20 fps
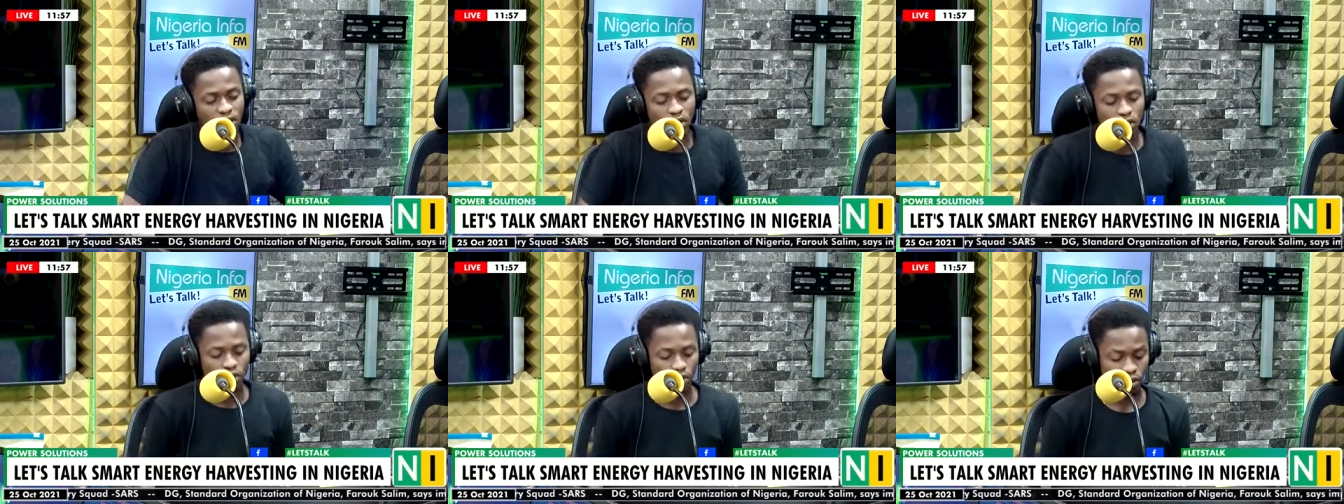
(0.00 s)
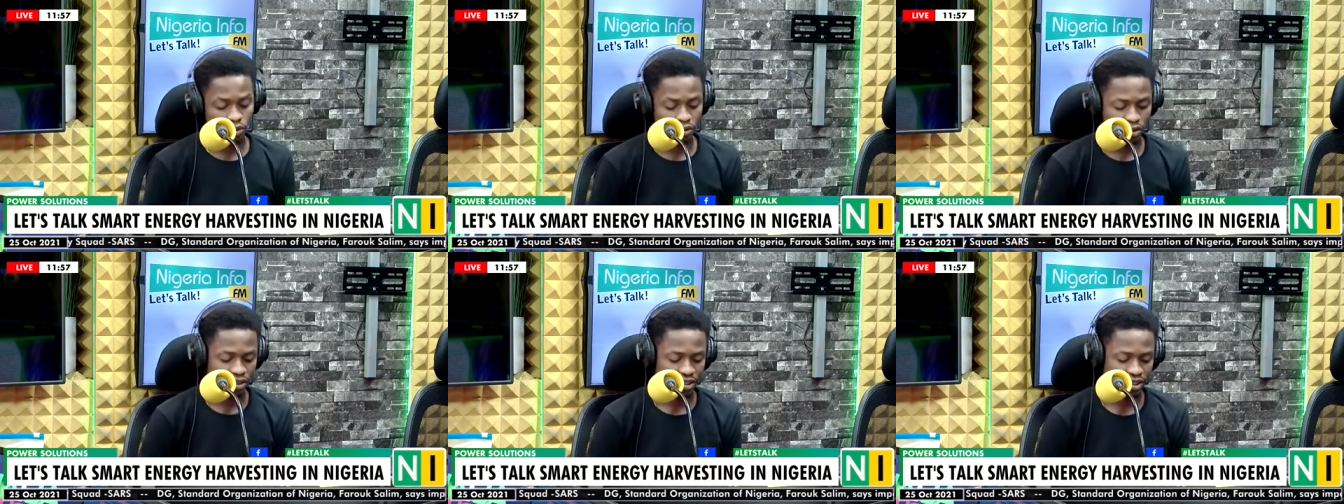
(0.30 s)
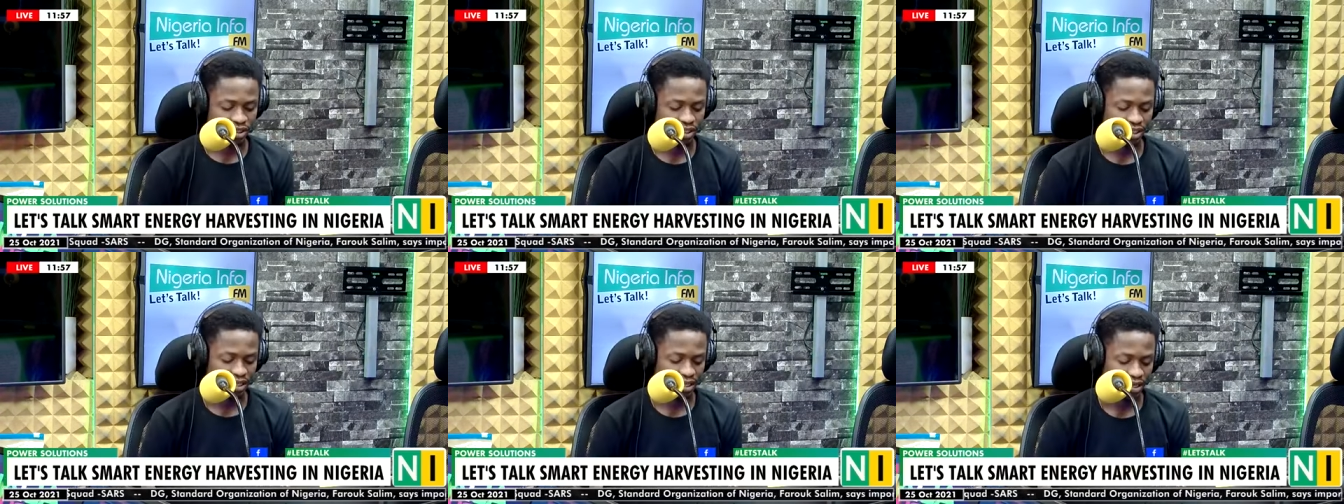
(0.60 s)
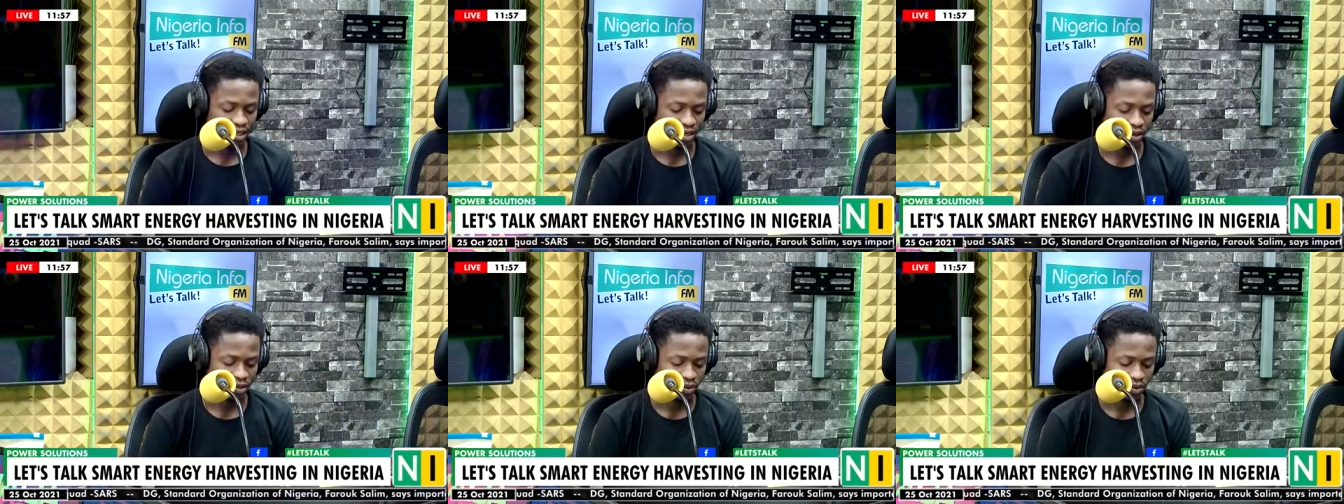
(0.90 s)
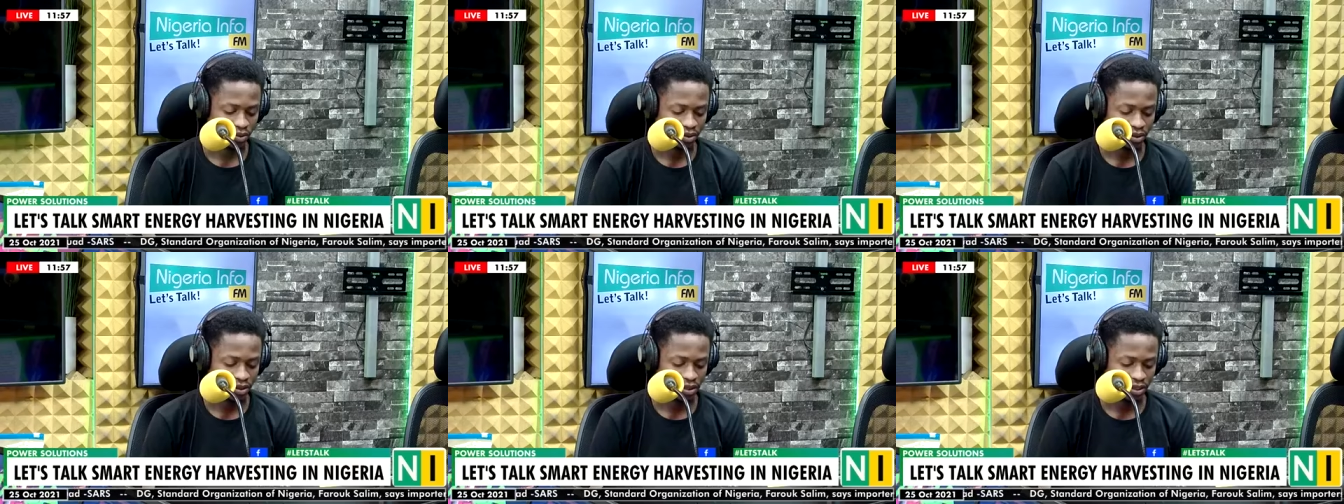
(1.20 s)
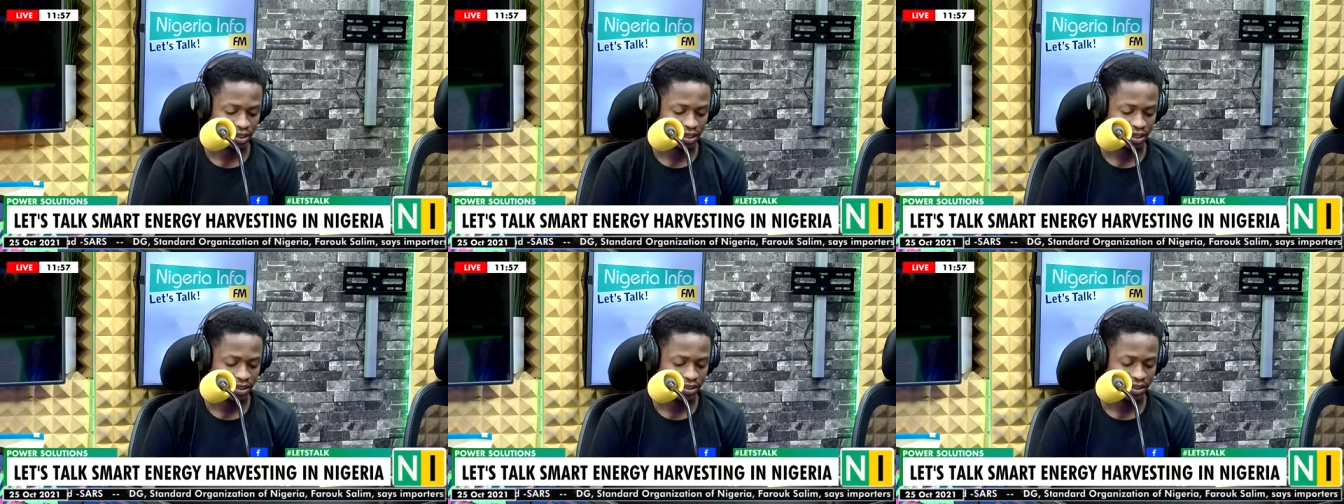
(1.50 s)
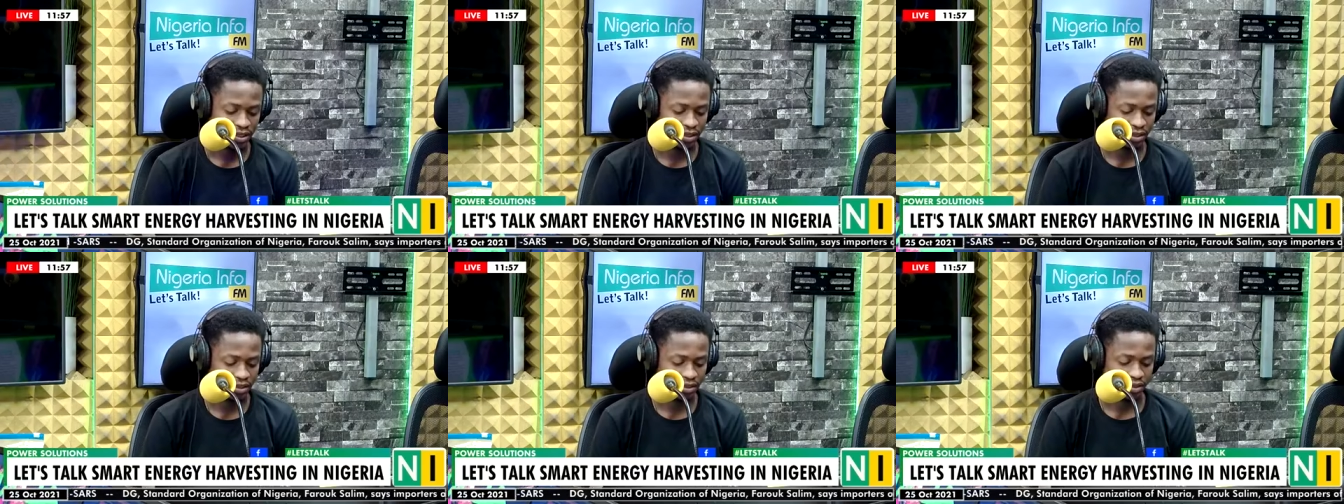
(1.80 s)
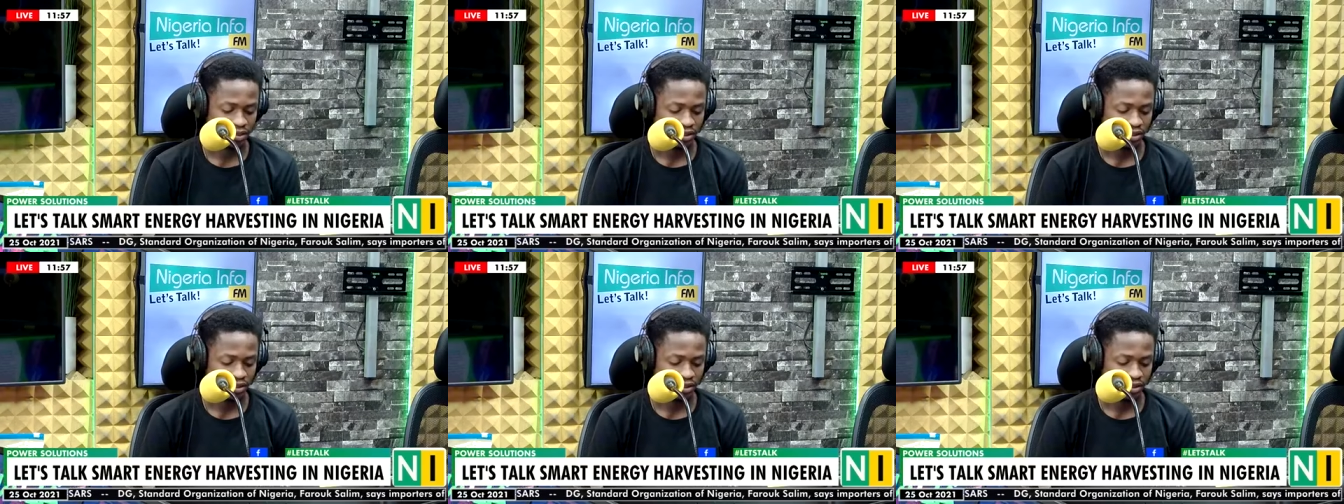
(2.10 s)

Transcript: Or you could just check it out on LinkedIn.